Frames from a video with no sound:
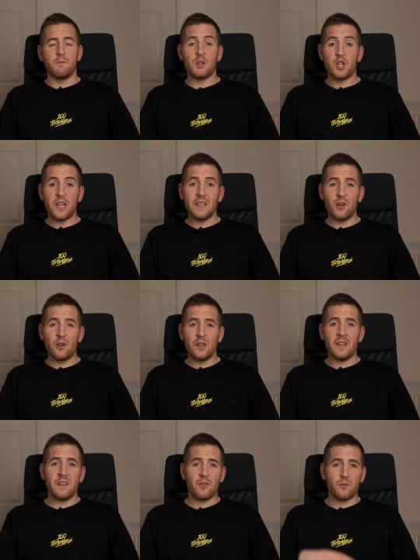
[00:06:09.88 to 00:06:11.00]
Machine learning
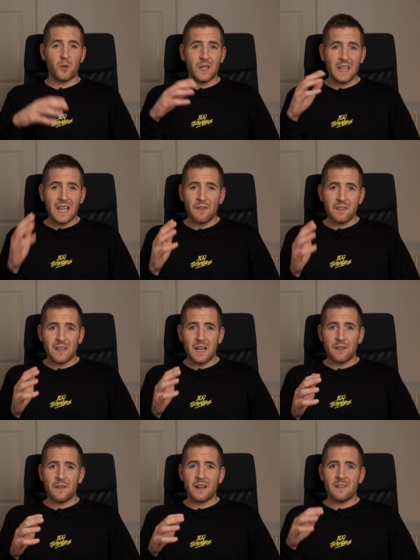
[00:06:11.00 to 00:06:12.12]
is up to 11 times
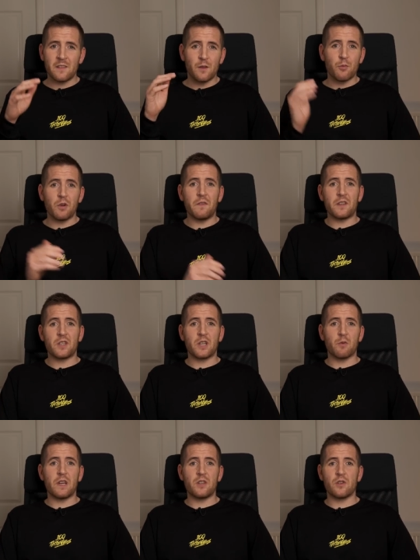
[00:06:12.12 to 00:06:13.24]
faster than the previous
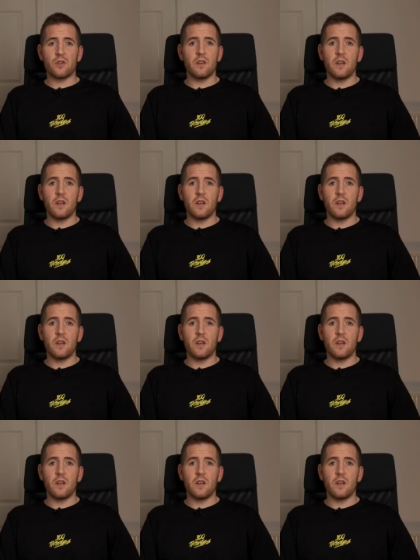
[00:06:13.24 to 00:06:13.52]
generation.